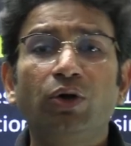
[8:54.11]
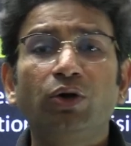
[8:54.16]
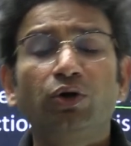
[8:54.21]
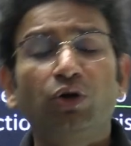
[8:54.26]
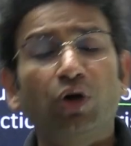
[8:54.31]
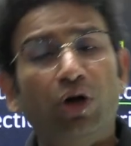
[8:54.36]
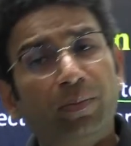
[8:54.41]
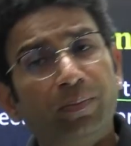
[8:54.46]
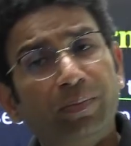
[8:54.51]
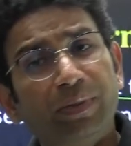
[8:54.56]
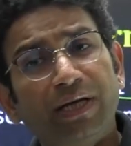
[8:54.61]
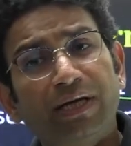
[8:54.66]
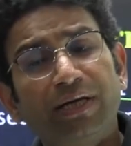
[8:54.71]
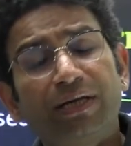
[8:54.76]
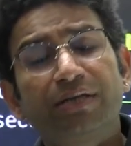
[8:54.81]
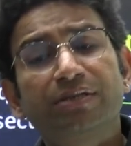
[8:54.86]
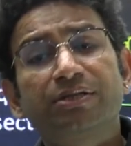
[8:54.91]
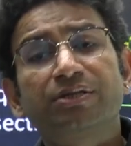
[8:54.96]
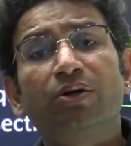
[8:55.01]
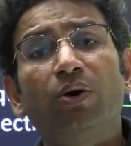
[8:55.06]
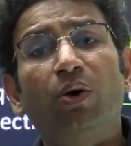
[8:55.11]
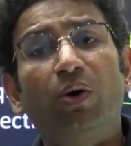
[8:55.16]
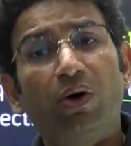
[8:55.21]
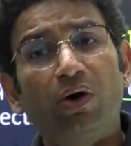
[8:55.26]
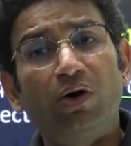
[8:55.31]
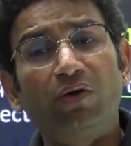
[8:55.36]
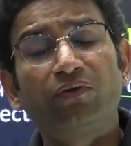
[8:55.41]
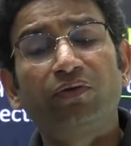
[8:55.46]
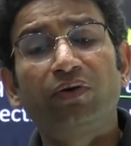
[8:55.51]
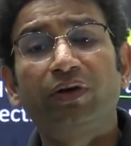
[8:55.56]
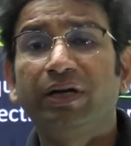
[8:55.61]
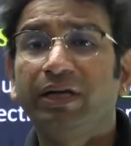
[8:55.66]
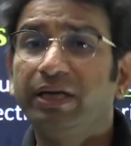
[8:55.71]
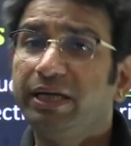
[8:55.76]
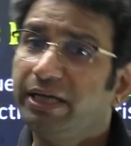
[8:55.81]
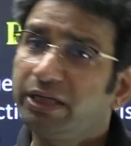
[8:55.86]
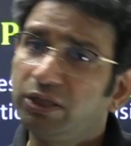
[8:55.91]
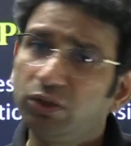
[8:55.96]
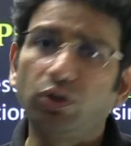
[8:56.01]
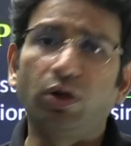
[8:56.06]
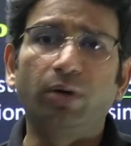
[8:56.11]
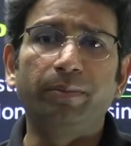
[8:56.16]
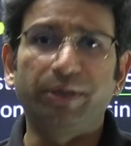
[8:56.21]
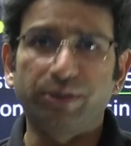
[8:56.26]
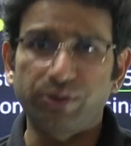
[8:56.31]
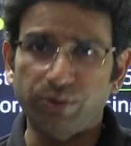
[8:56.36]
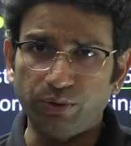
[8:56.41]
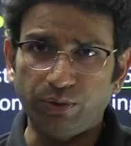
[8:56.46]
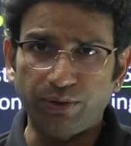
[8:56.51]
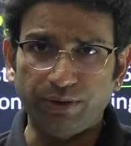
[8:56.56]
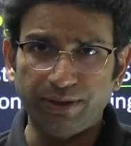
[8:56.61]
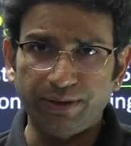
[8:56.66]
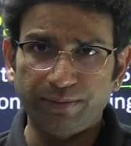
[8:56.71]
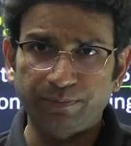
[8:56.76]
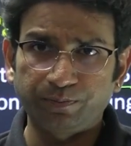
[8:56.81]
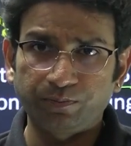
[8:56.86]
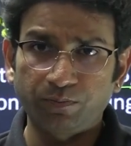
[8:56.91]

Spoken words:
topics of economics only.